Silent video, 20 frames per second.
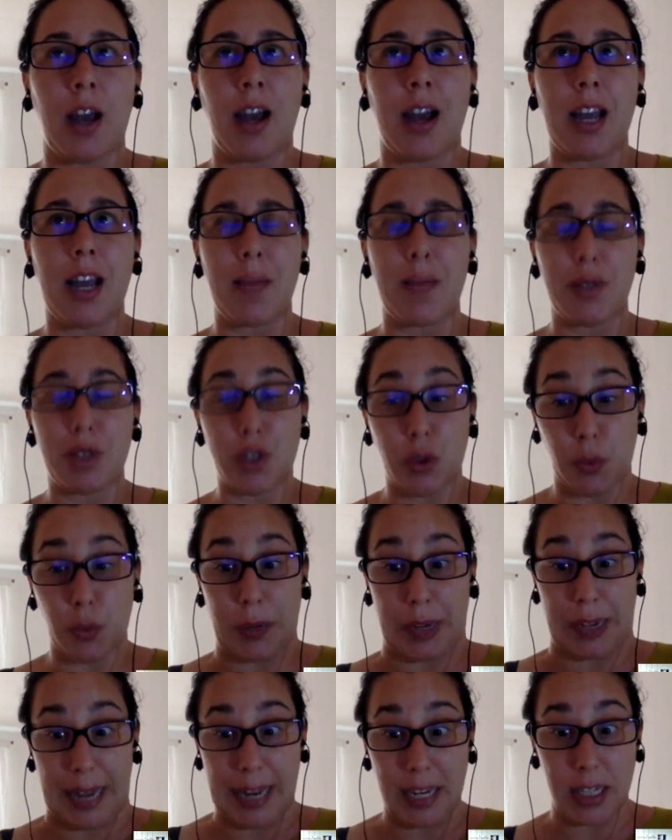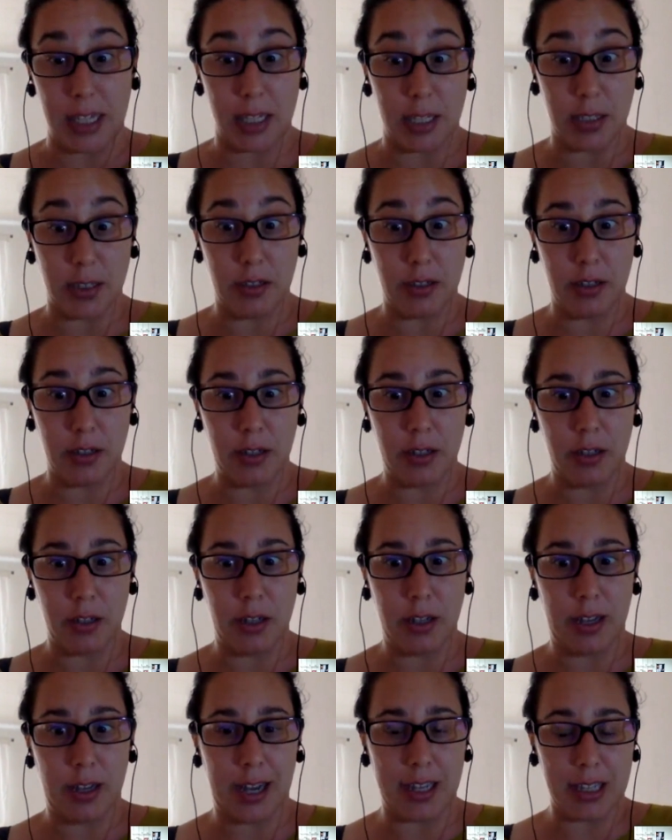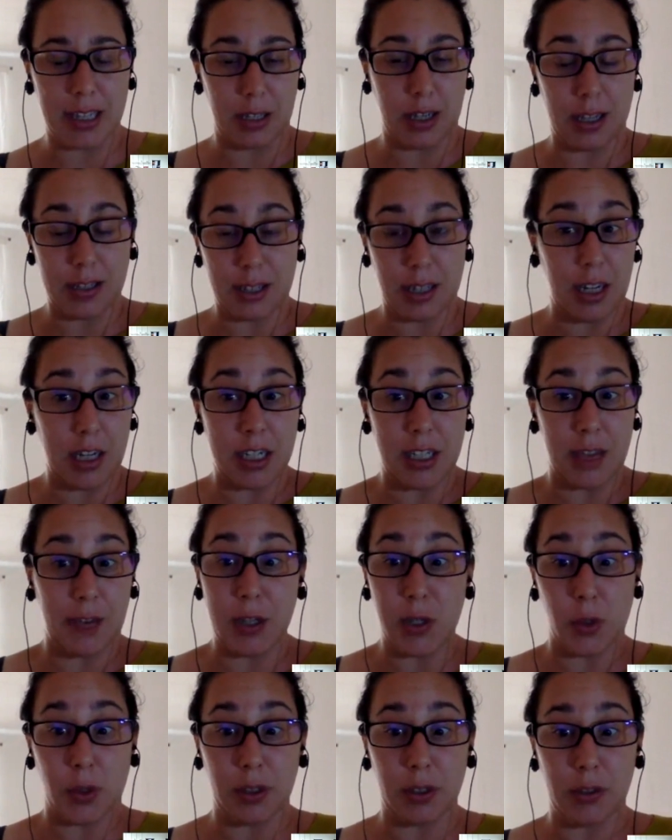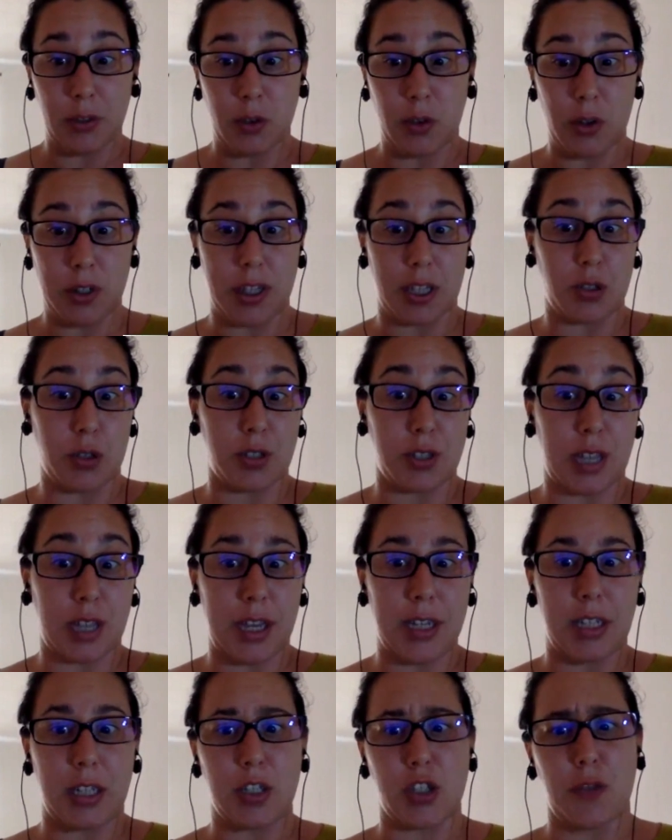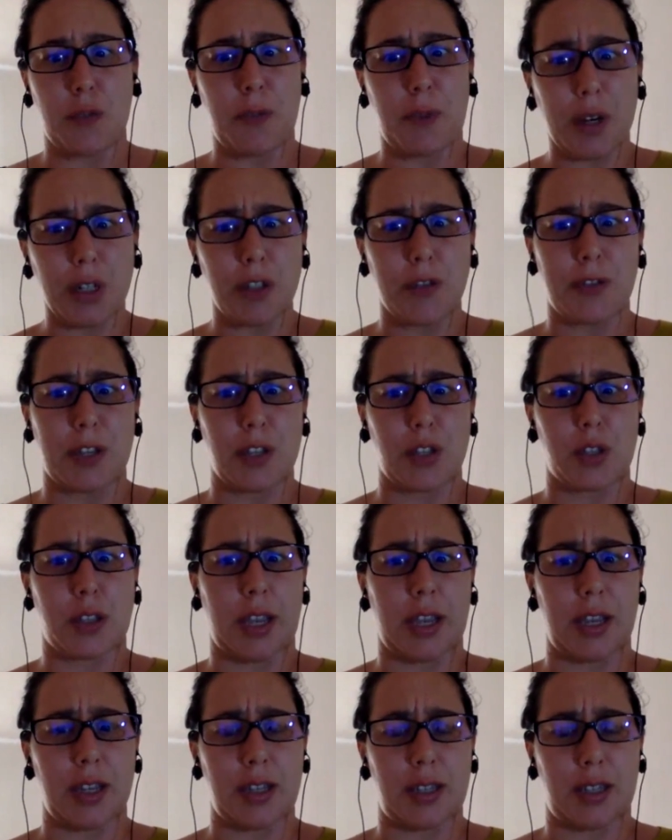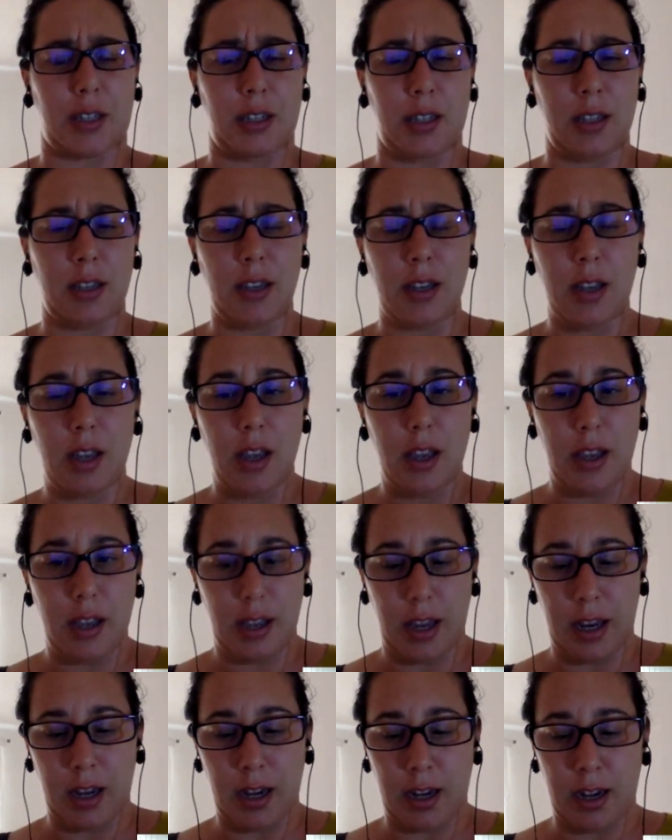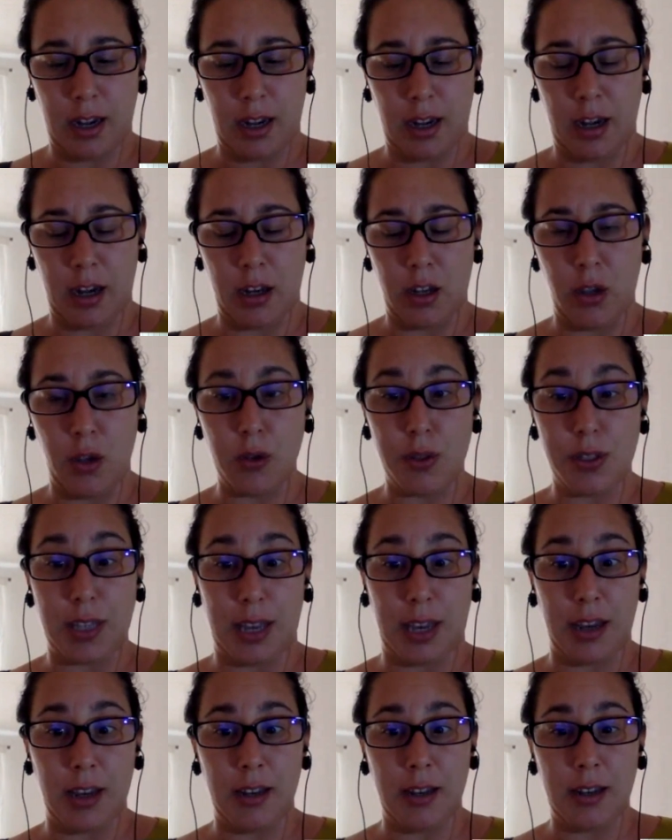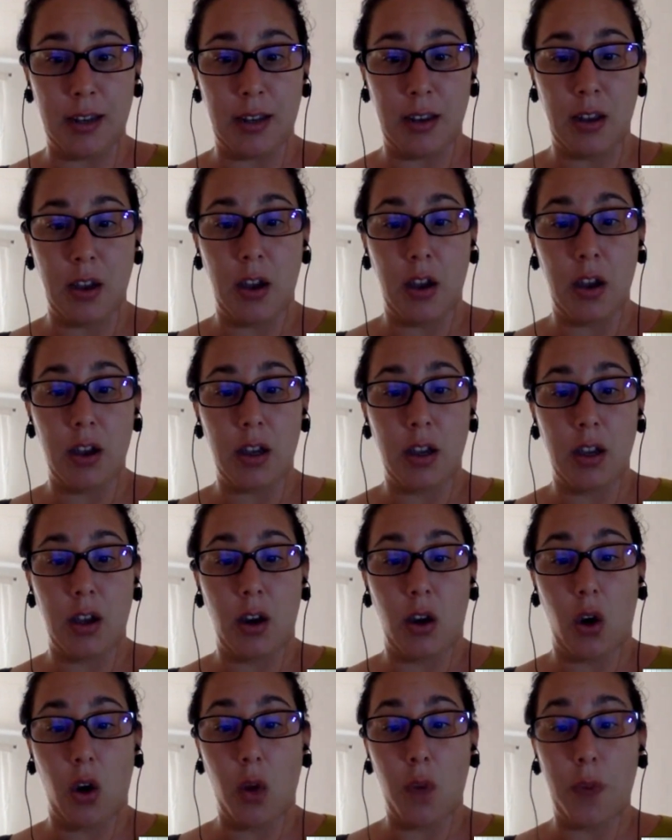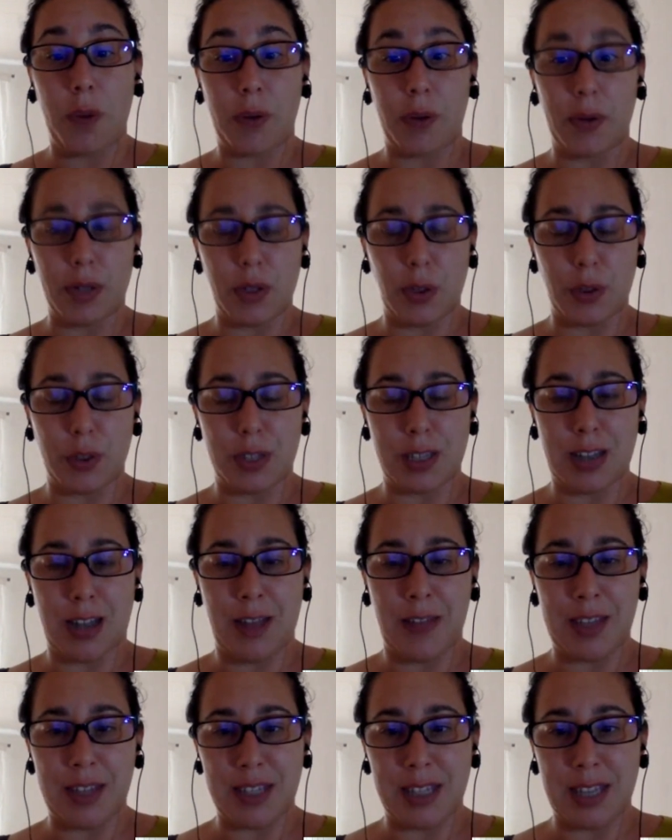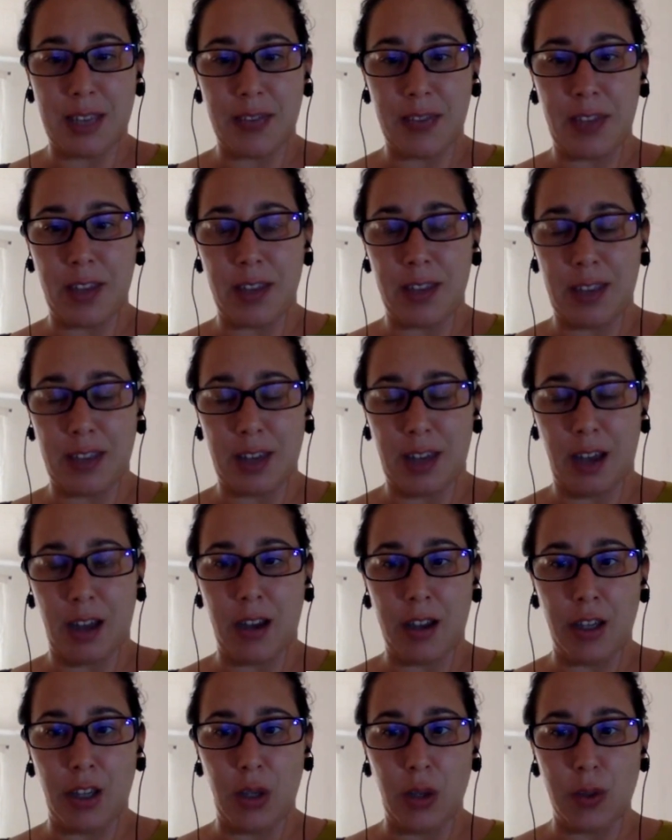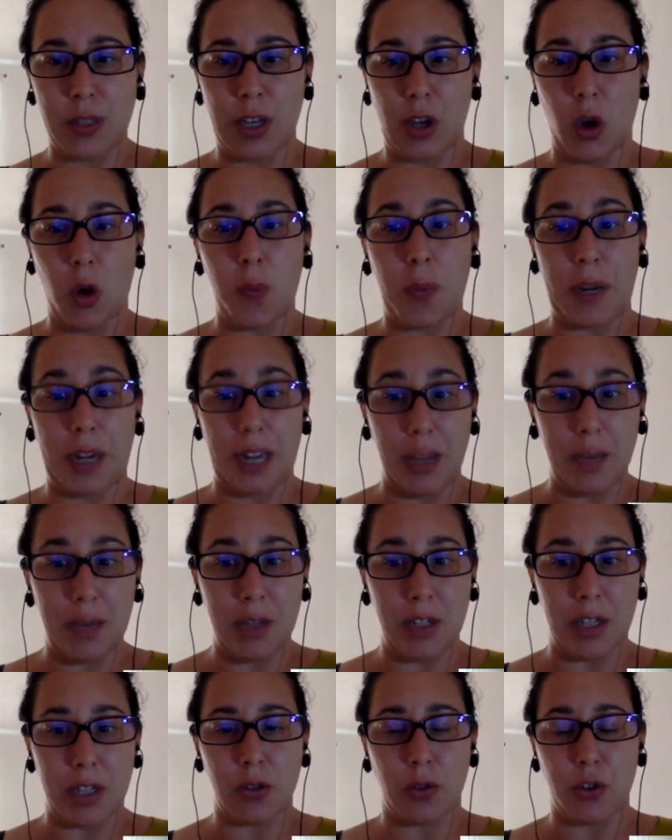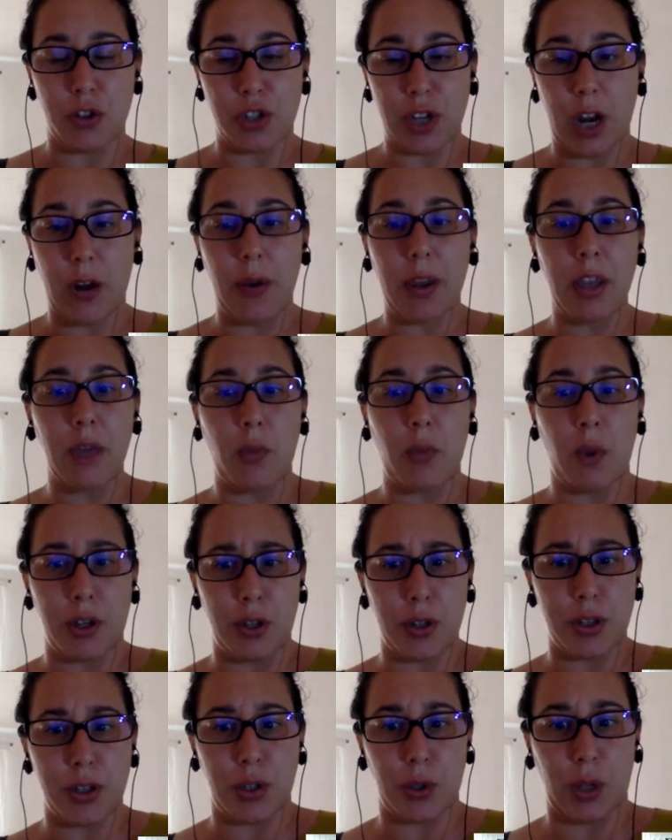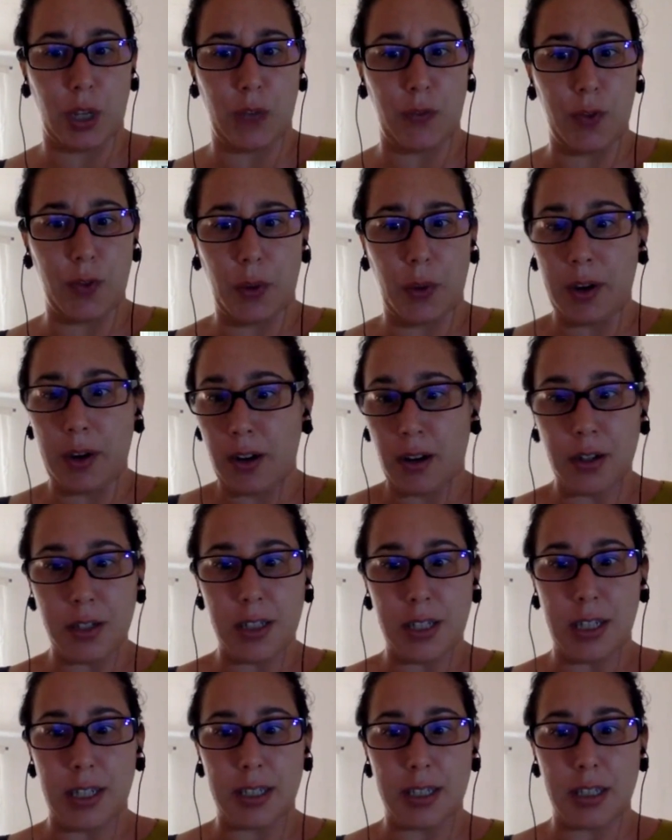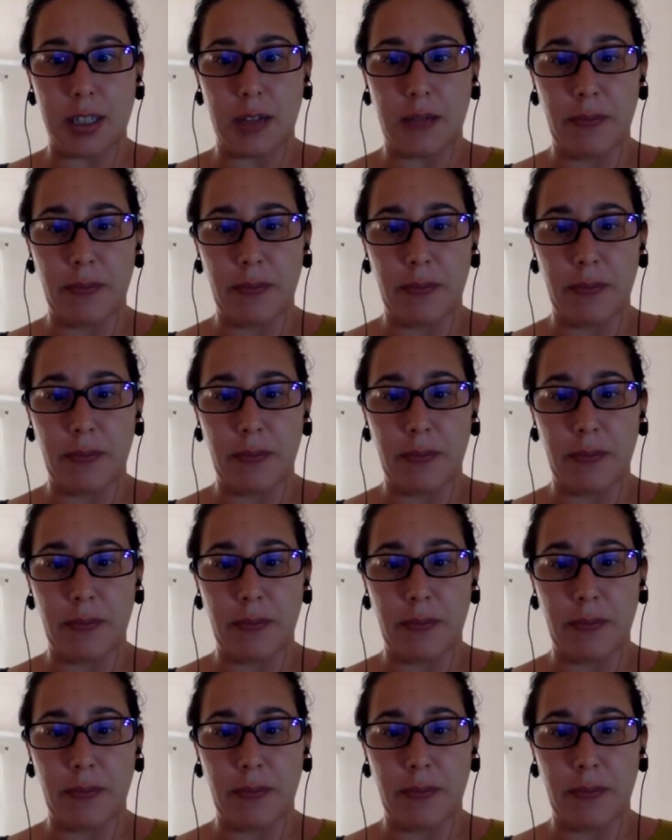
able to relate as an individual or as a society, as a part of a society, in using open resources and understanding that using open images or sharing what you do. If you're an artist